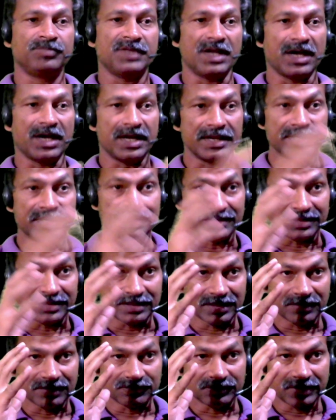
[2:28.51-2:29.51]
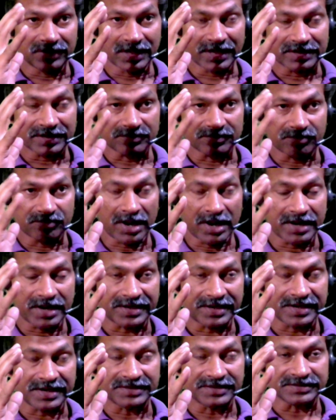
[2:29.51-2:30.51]
and if that
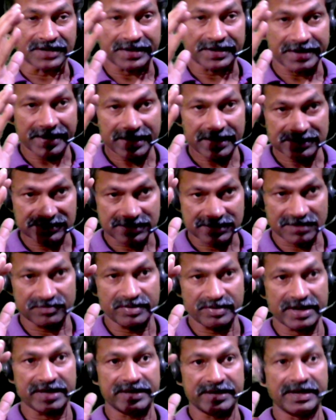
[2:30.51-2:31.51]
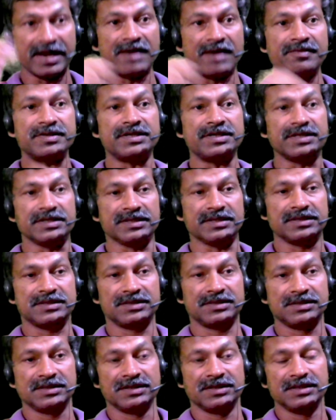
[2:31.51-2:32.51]
matter is attracted by gravity,
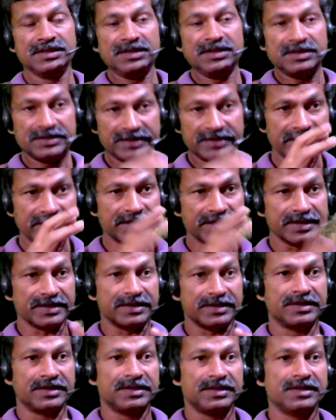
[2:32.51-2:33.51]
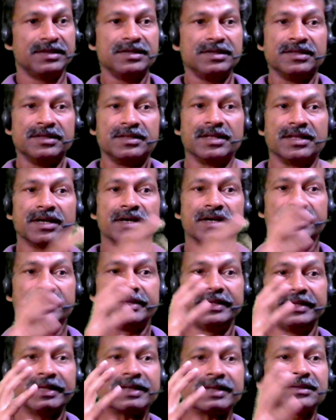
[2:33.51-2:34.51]
then the
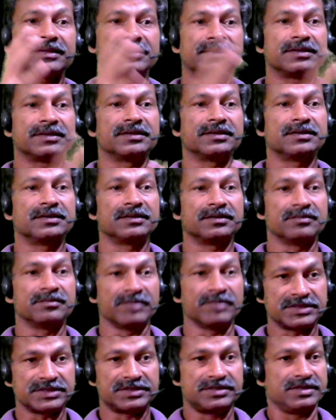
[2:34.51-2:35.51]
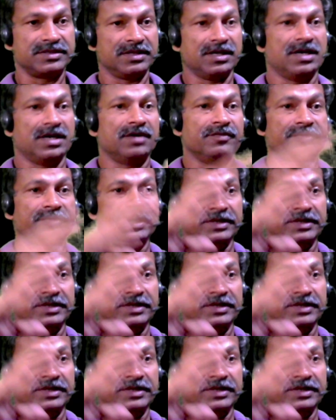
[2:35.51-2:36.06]
Earth must have